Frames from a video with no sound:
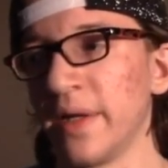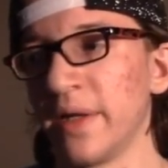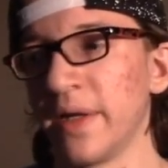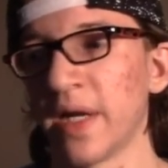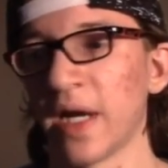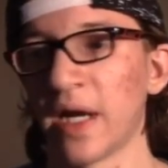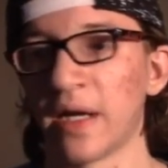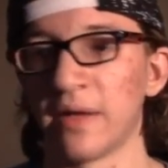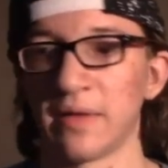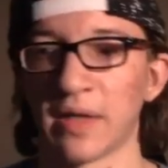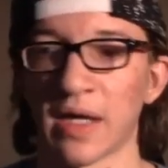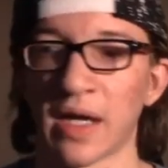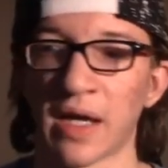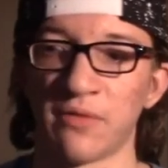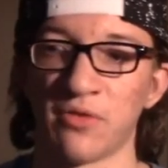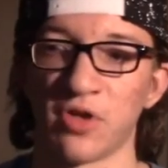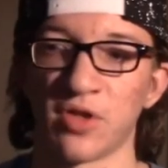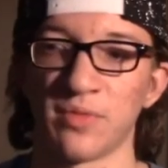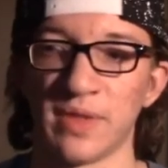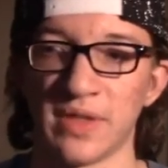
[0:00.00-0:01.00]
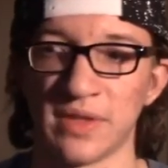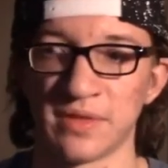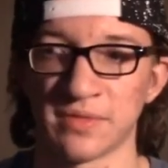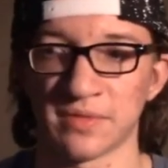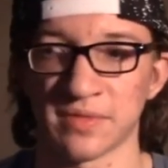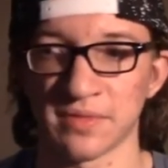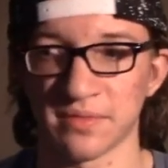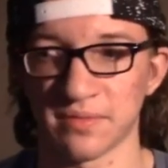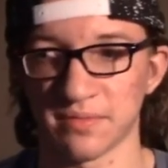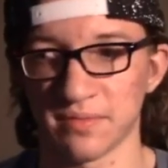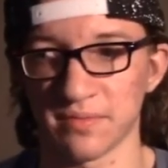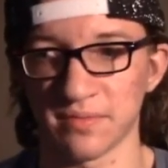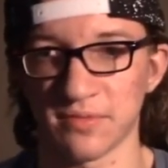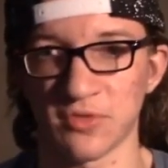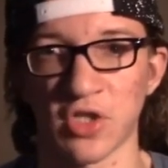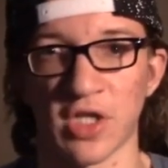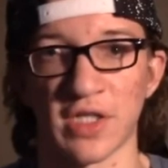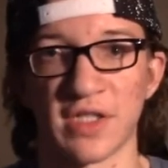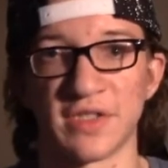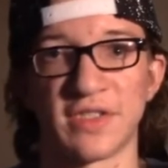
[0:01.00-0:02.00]
I, I will be
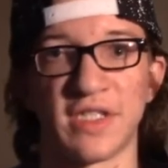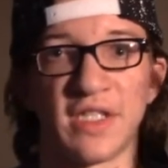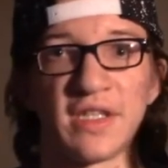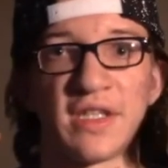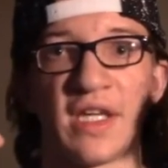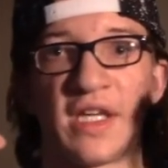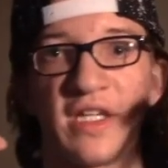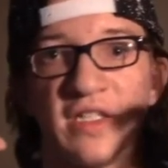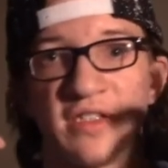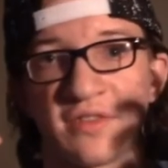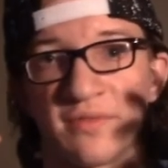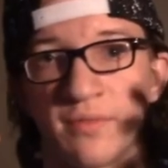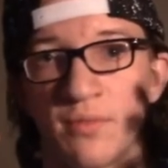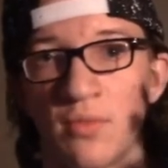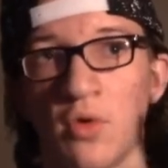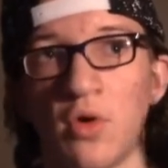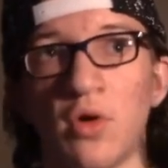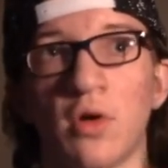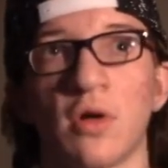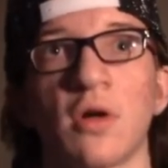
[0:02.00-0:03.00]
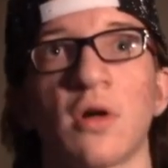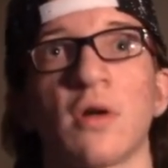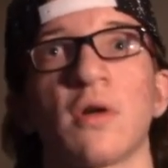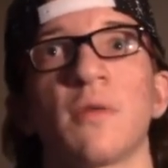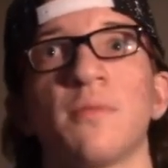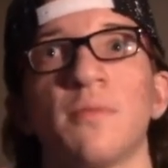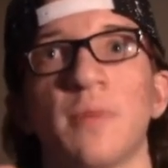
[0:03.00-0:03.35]
trying to see things more